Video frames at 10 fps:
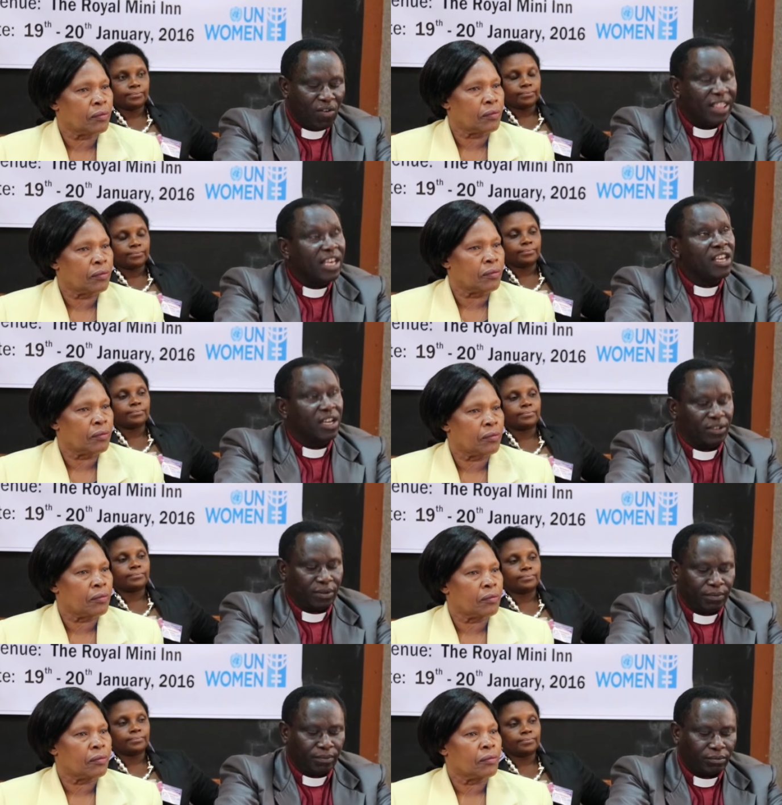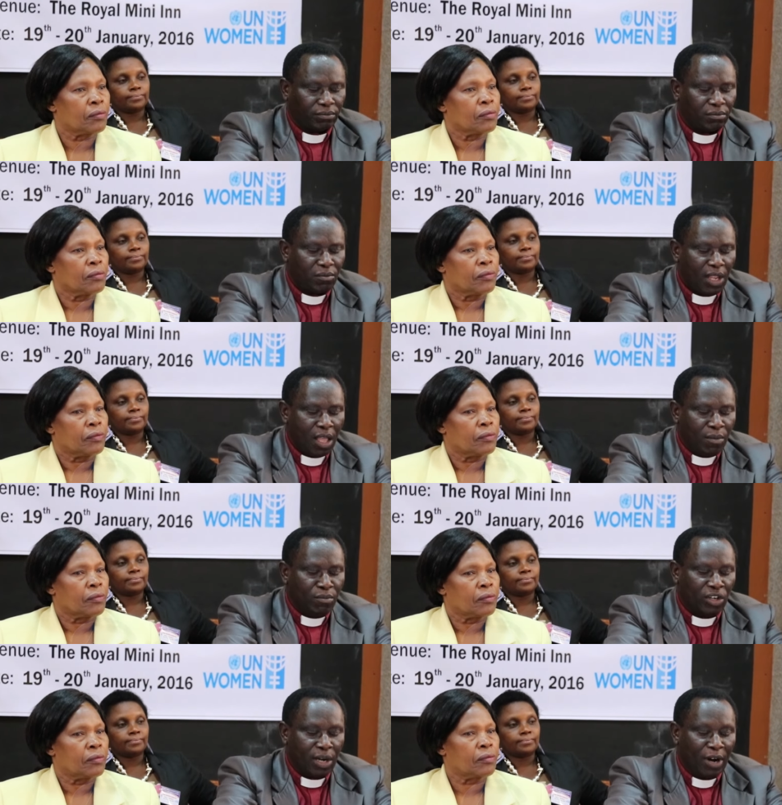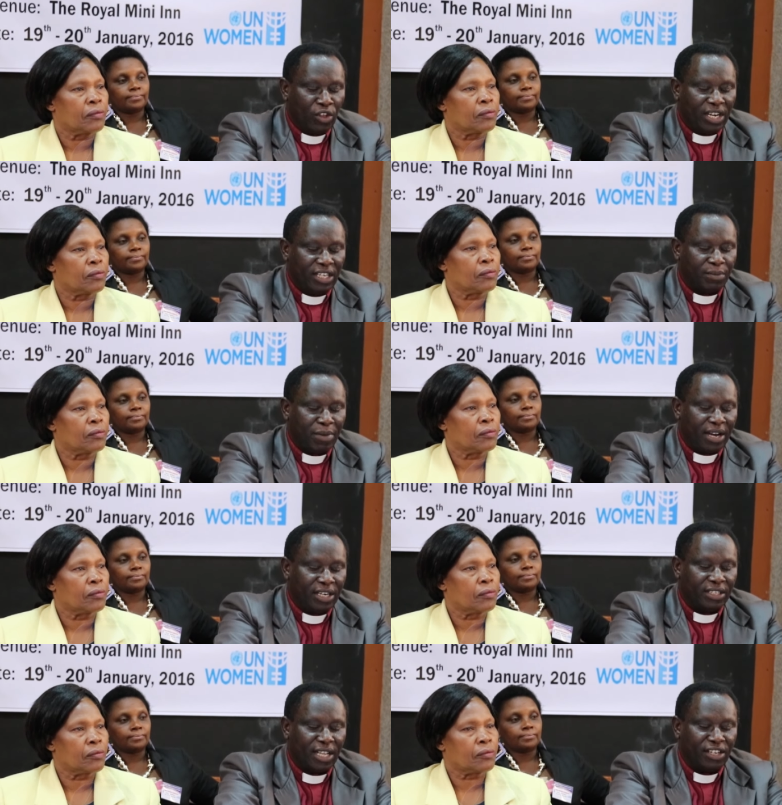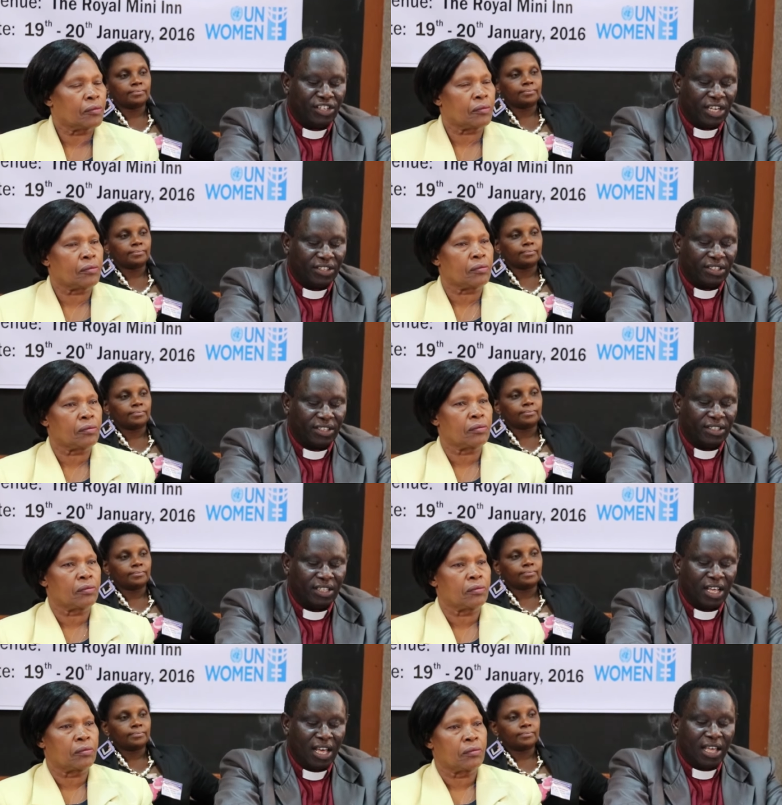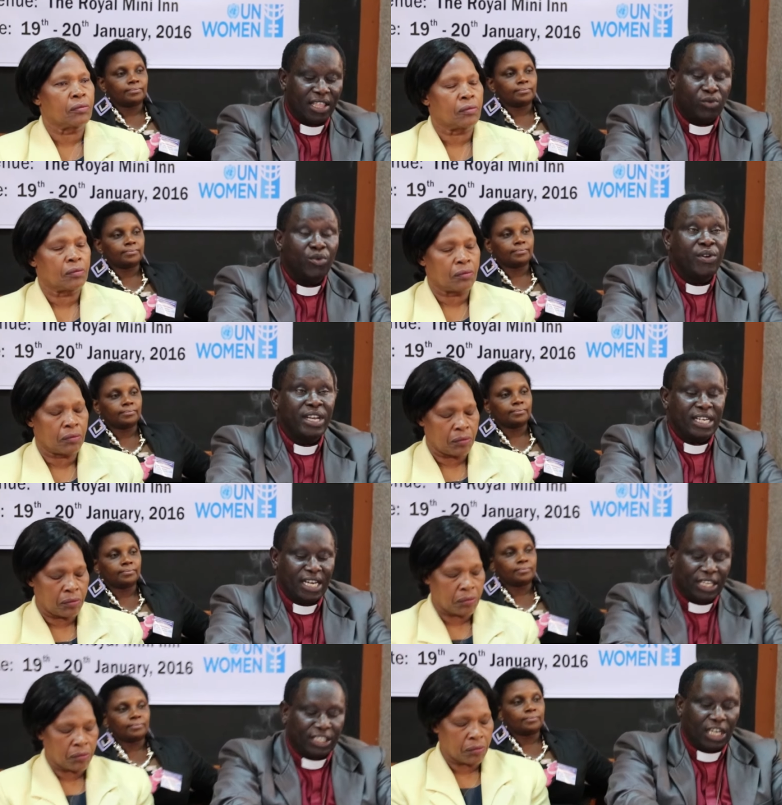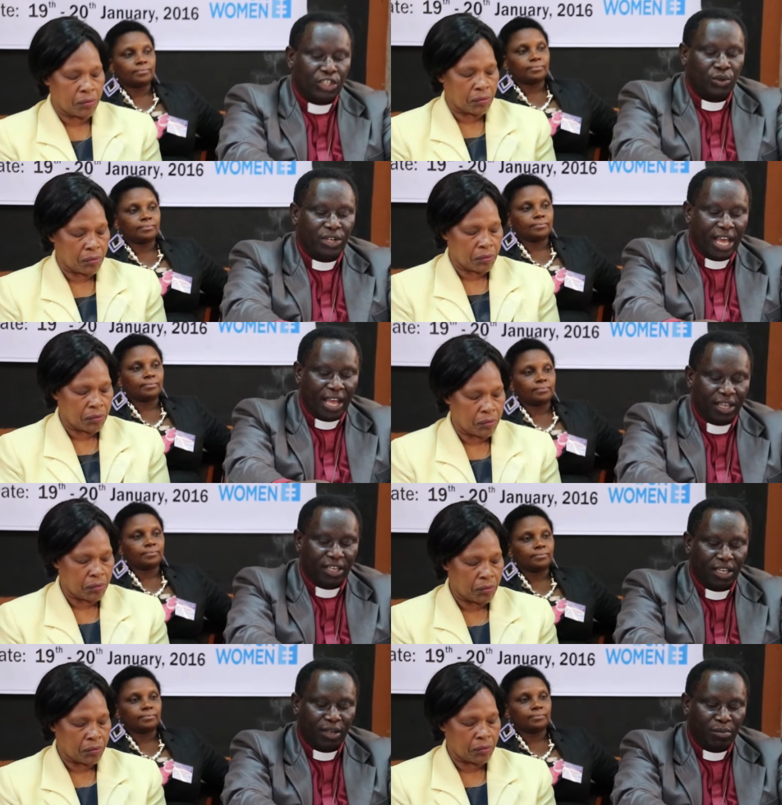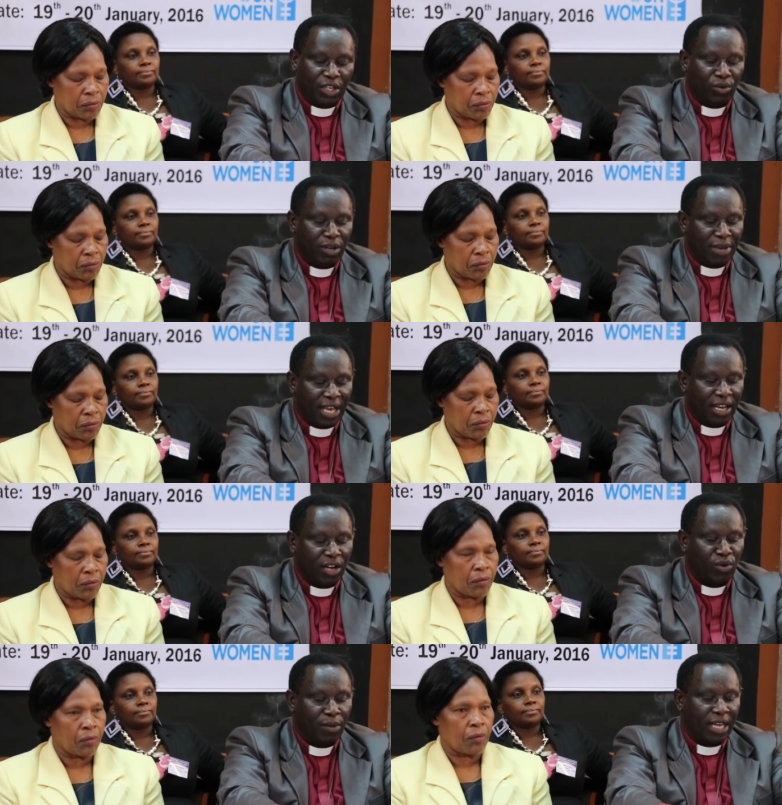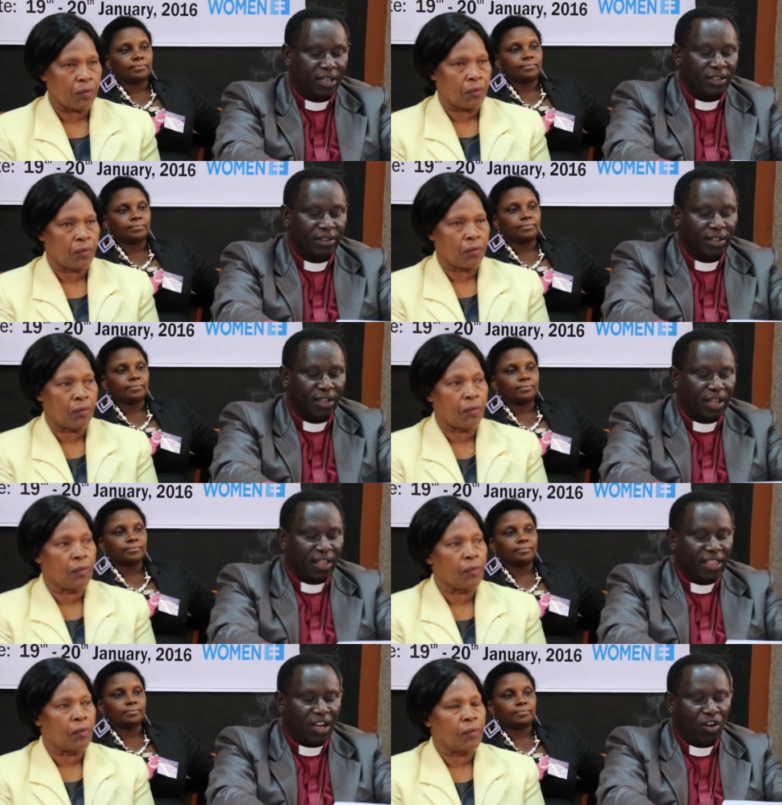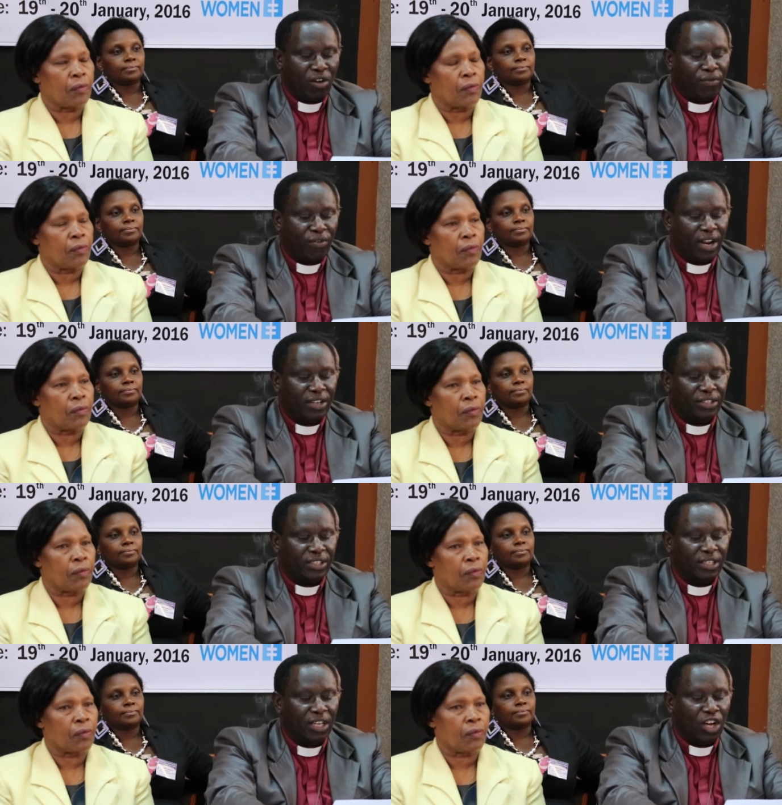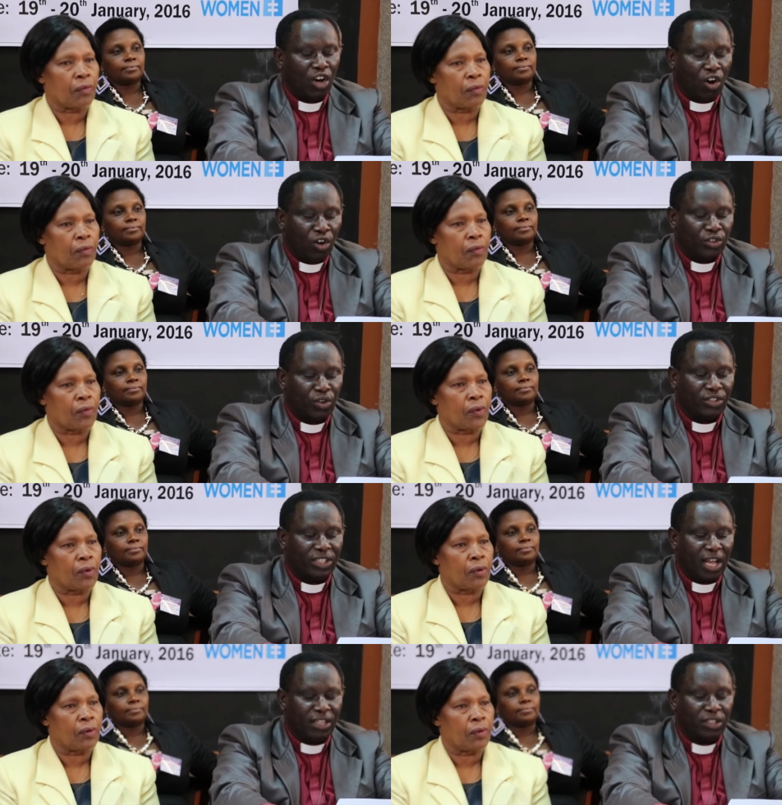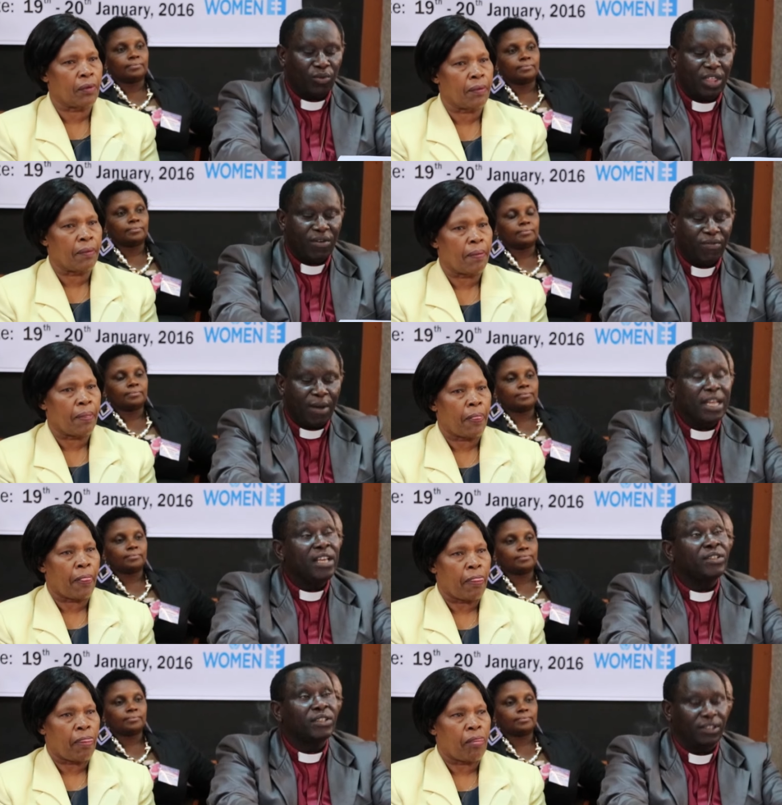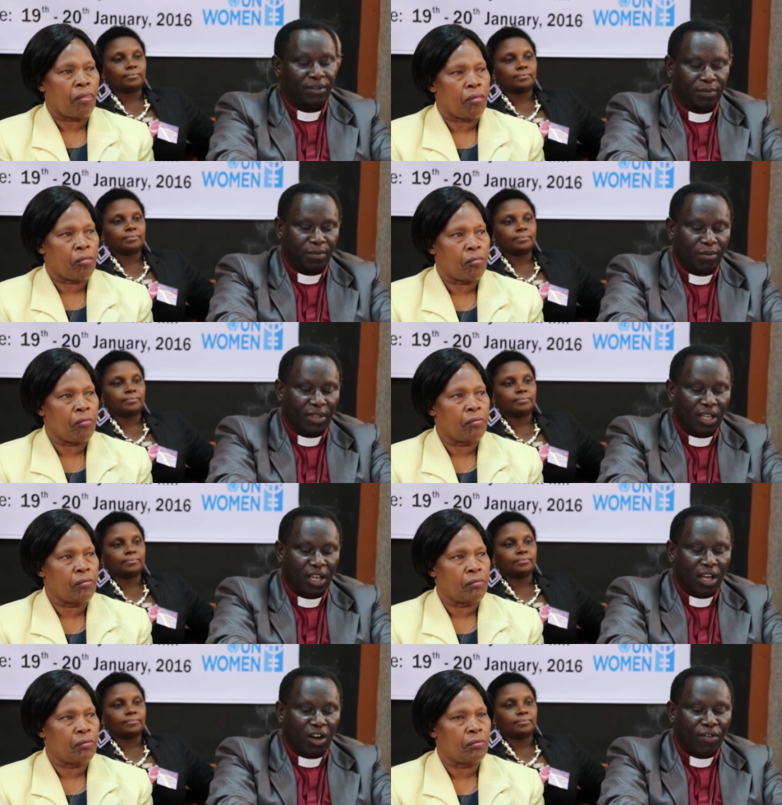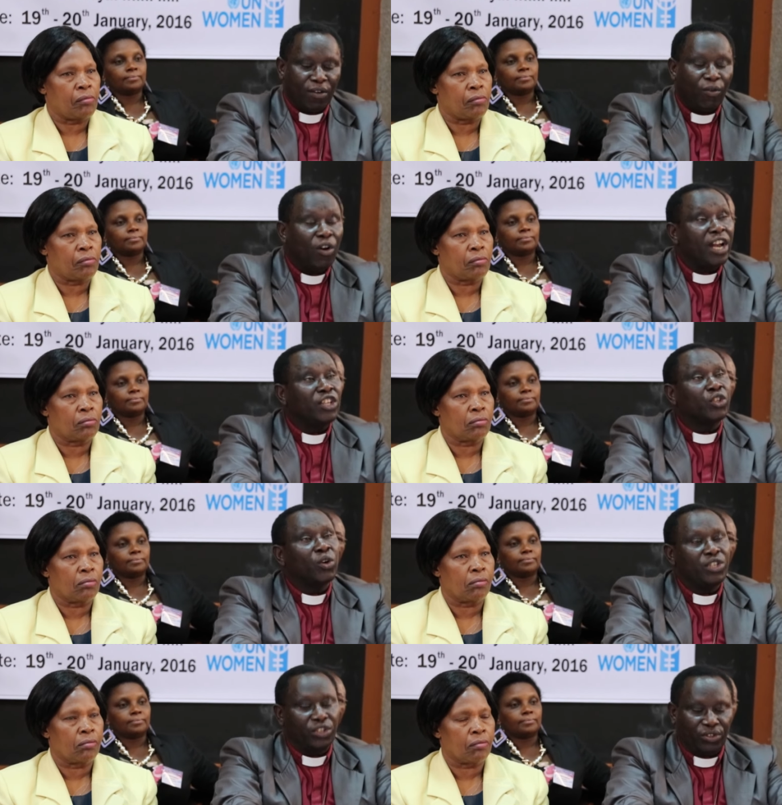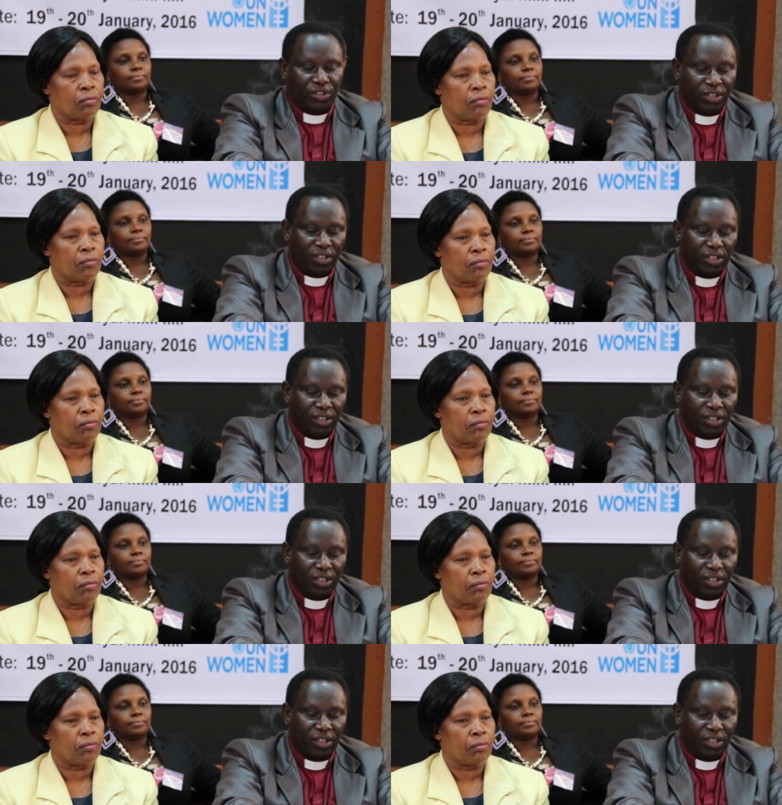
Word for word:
Speaker 1: over the years, brought about the disparities and injustices that we witness today between men and women. The conference also stands with the families of the foreign soldiers